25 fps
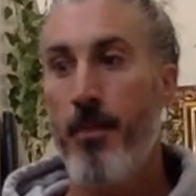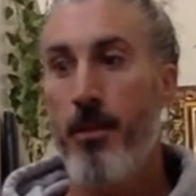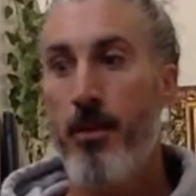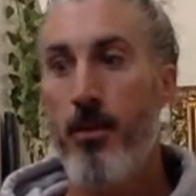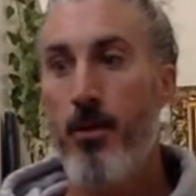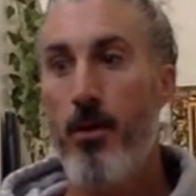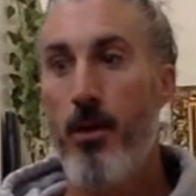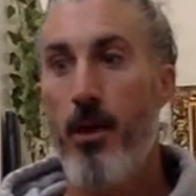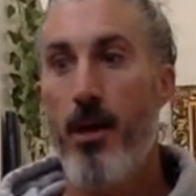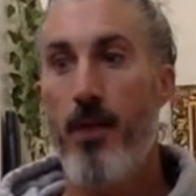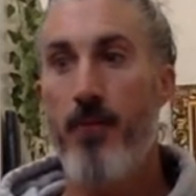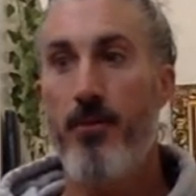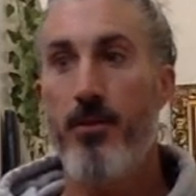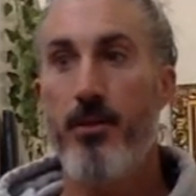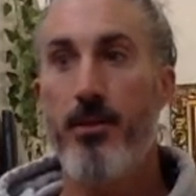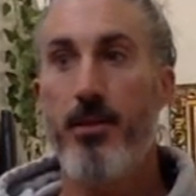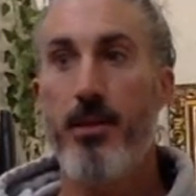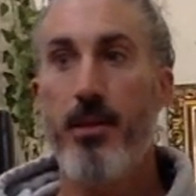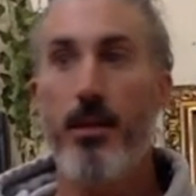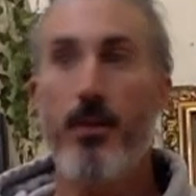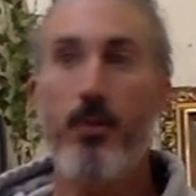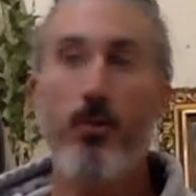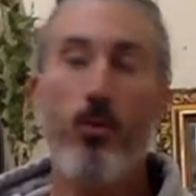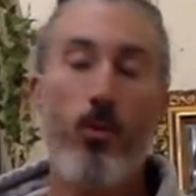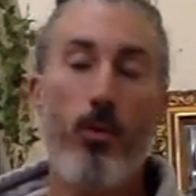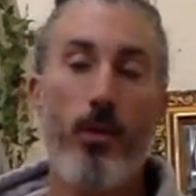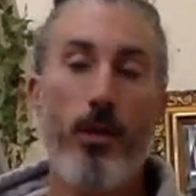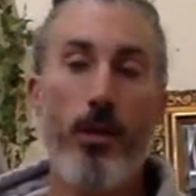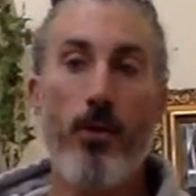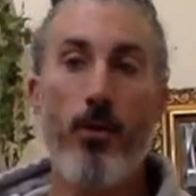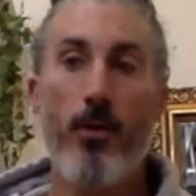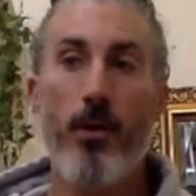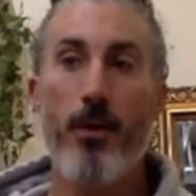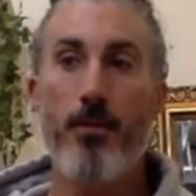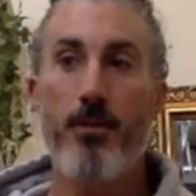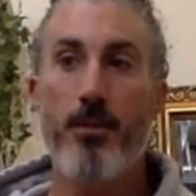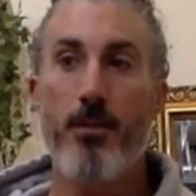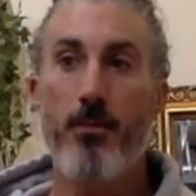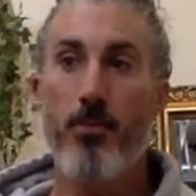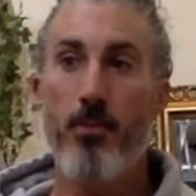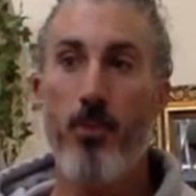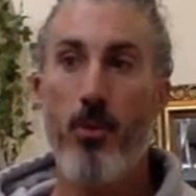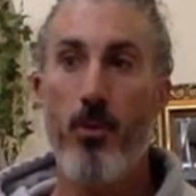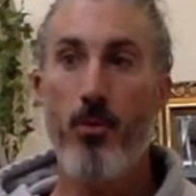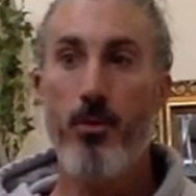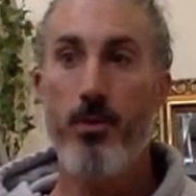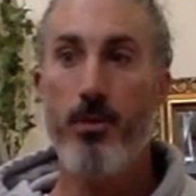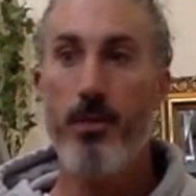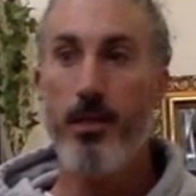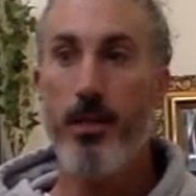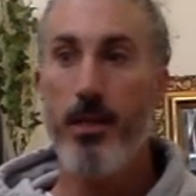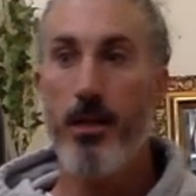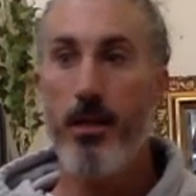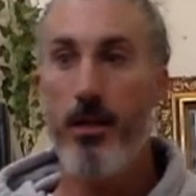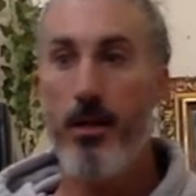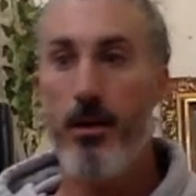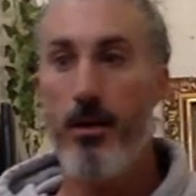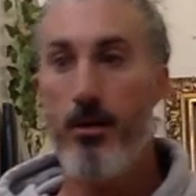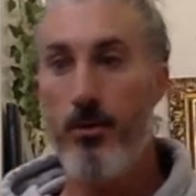you know, I have to take 20 grams of protein.